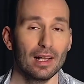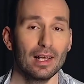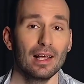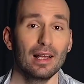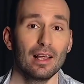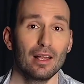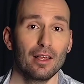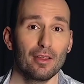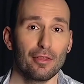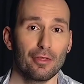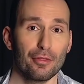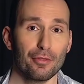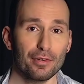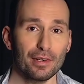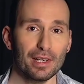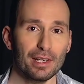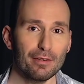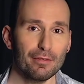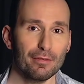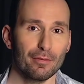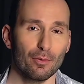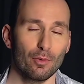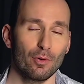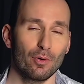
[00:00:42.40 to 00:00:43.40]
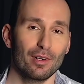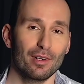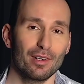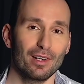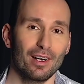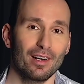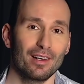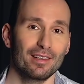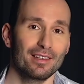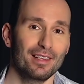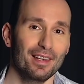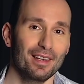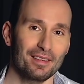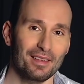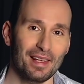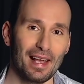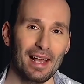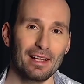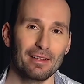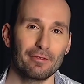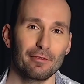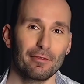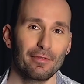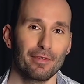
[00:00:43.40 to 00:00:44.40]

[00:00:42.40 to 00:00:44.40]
3/4, on the other hand,